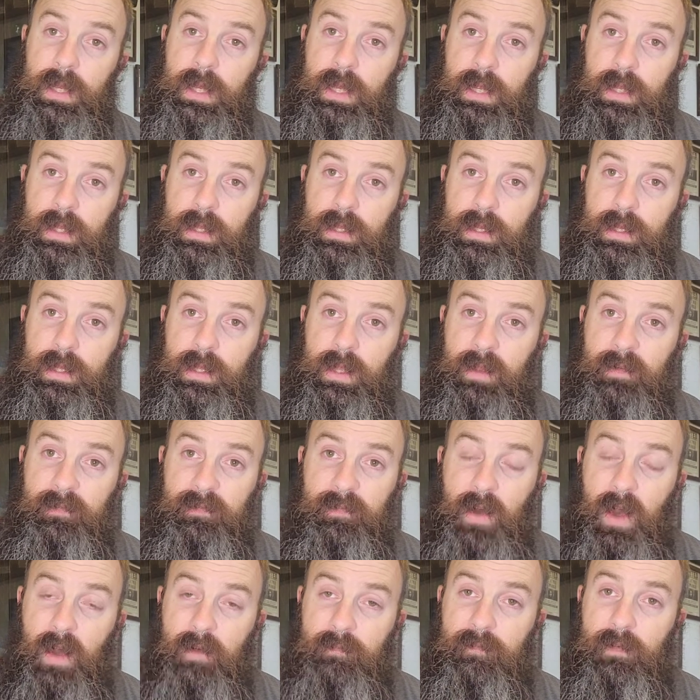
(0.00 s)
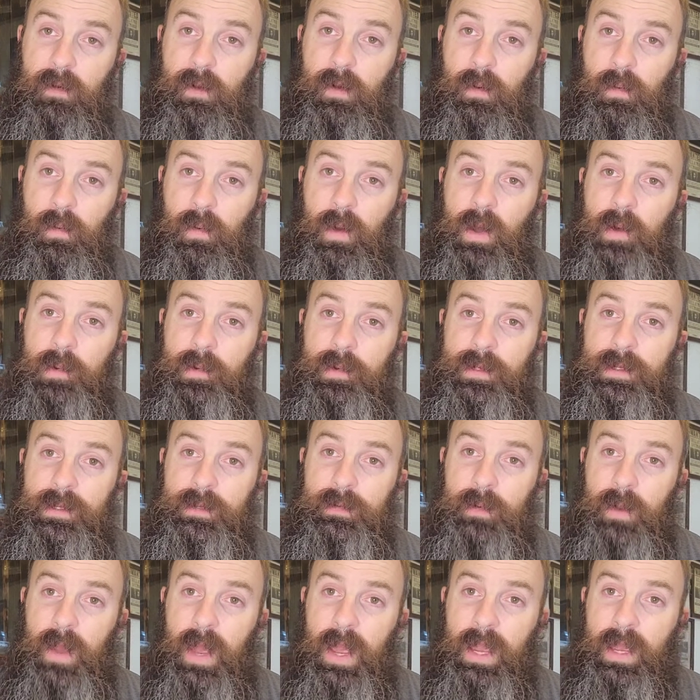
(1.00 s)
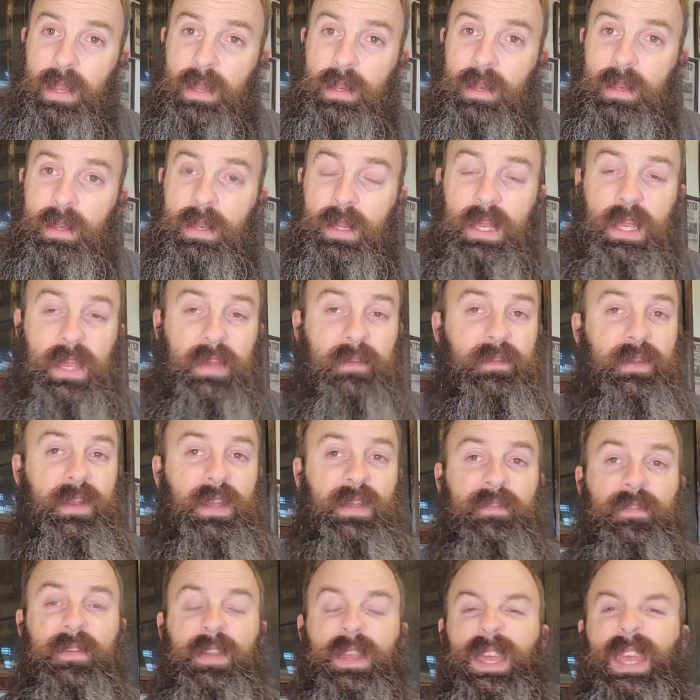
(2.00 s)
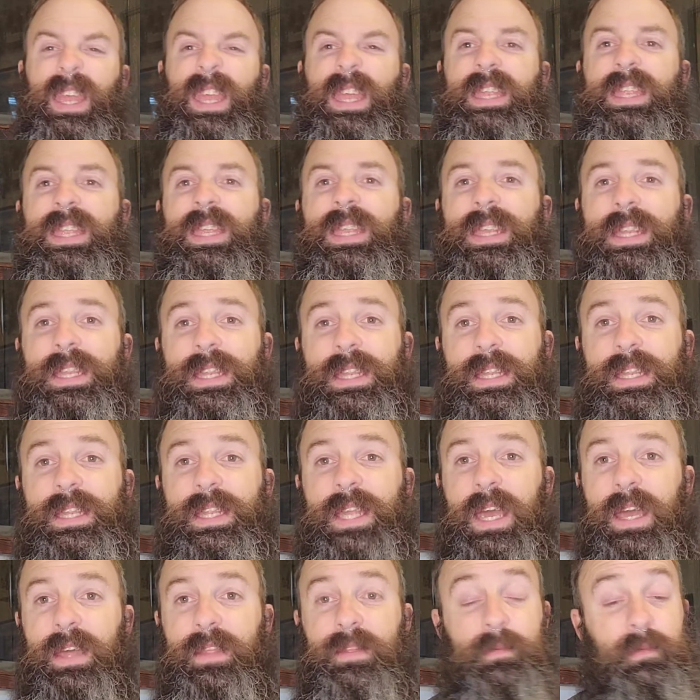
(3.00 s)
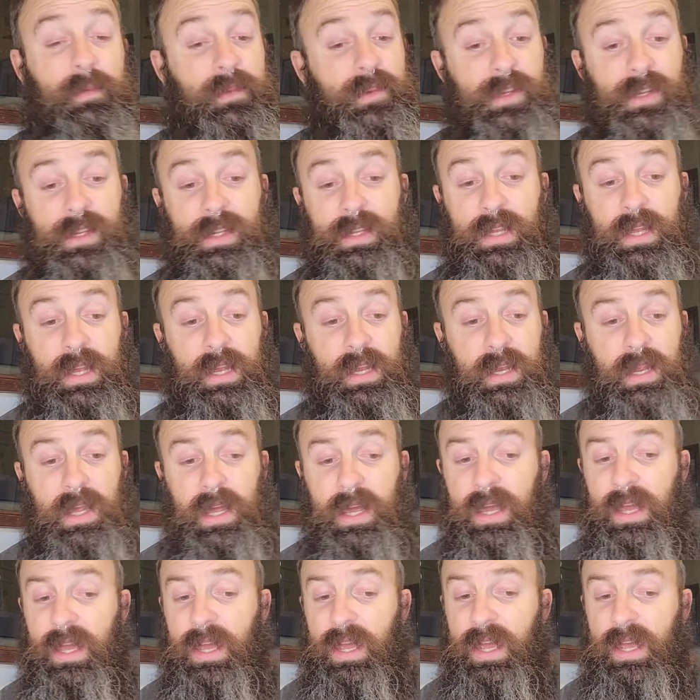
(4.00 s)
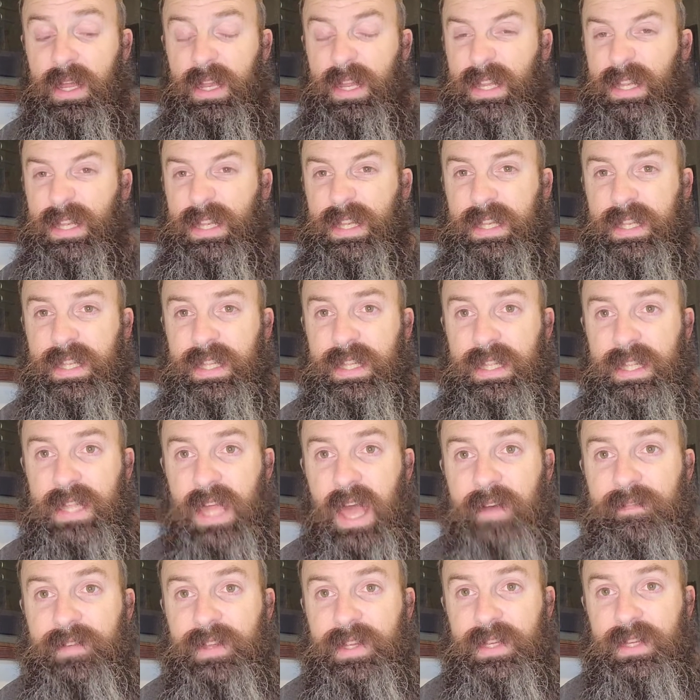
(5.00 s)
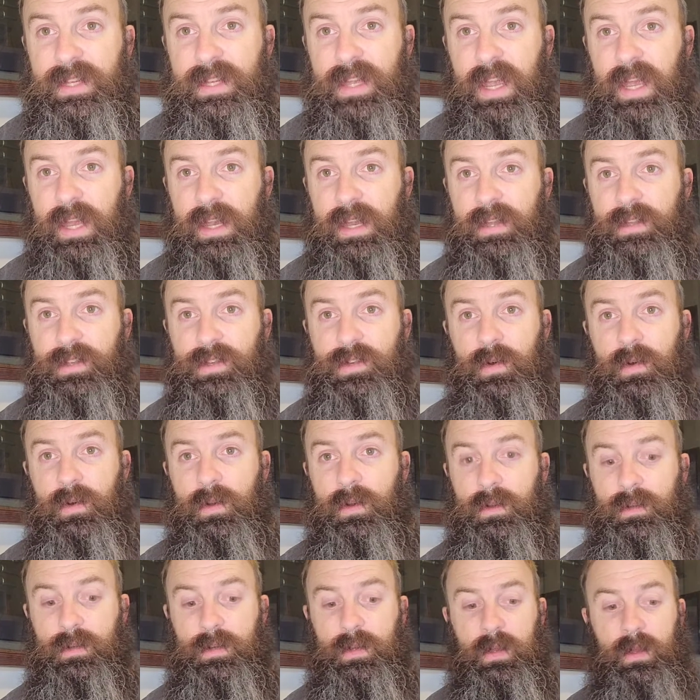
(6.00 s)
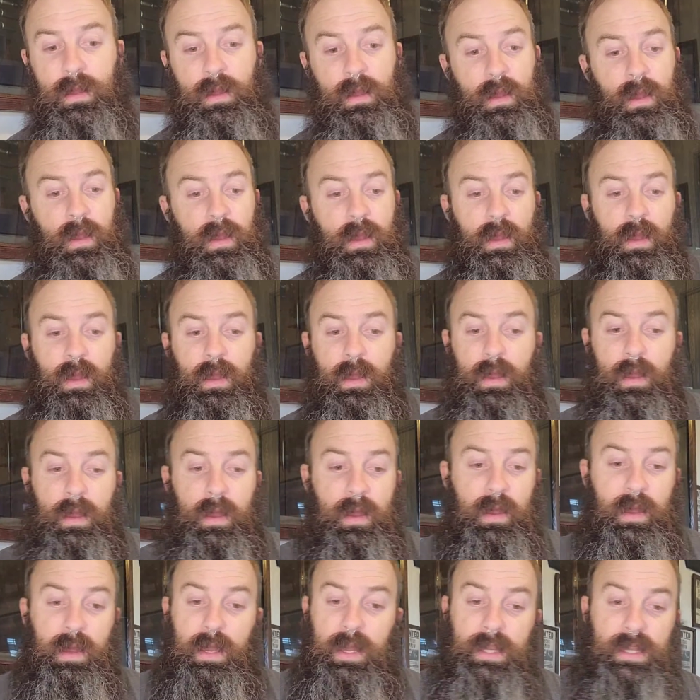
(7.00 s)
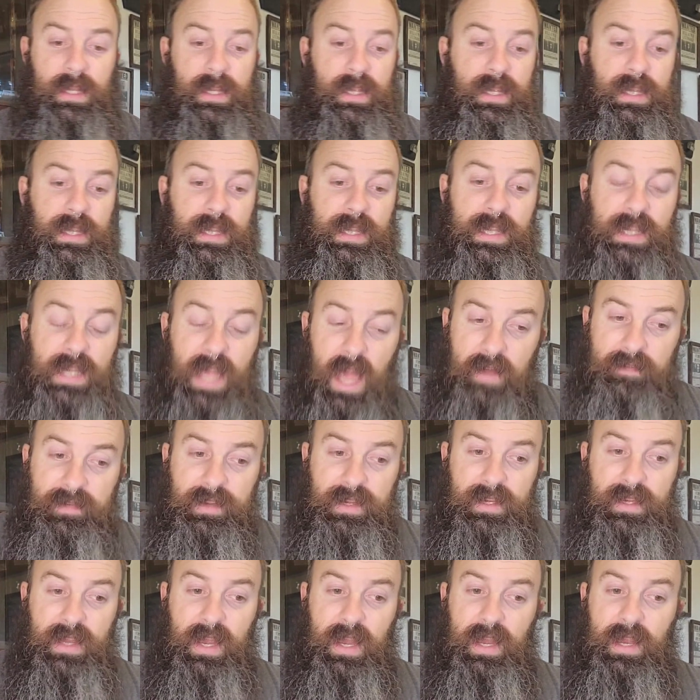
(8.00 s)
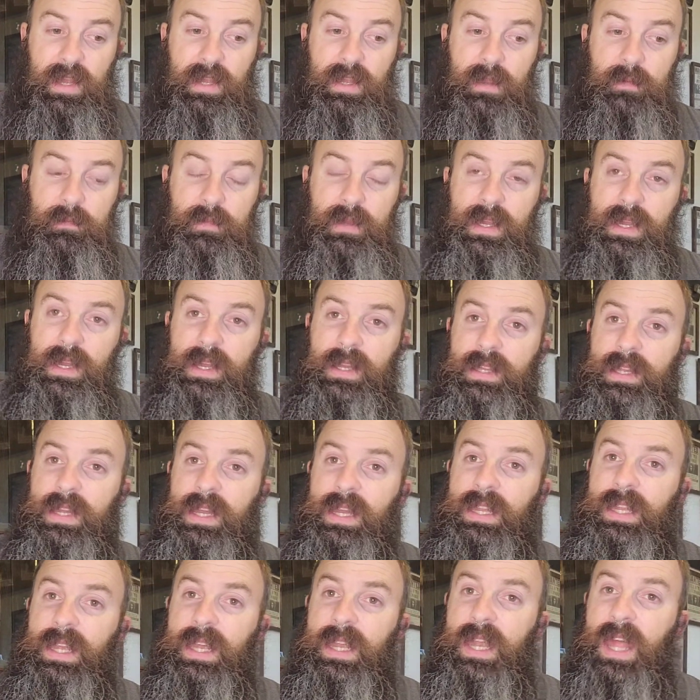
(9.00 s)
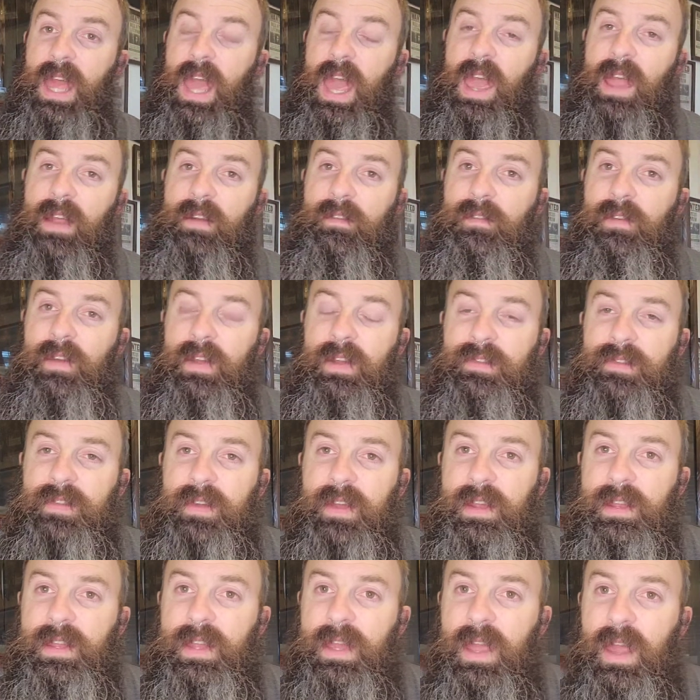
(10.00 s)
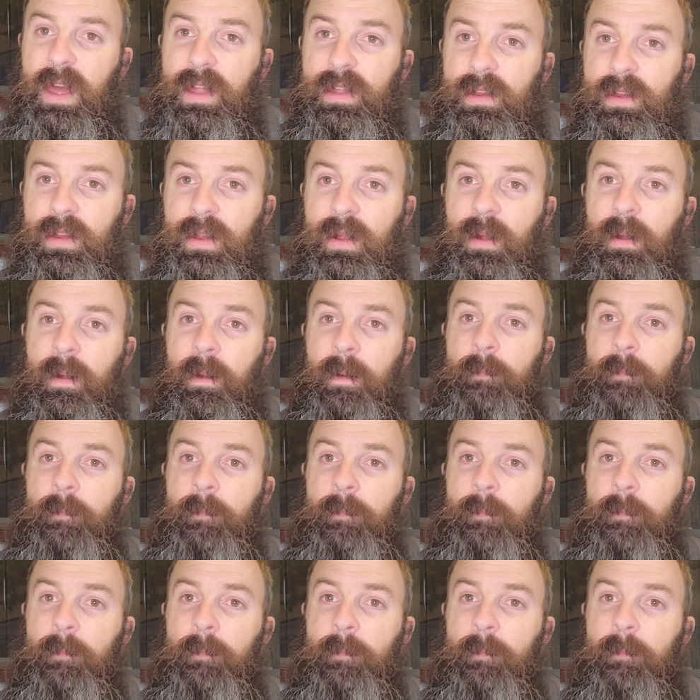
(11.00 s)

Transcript: kids. They fought for what was right, even if it ended in death, which it did, and it devastated George. It devastated him because they did everything together.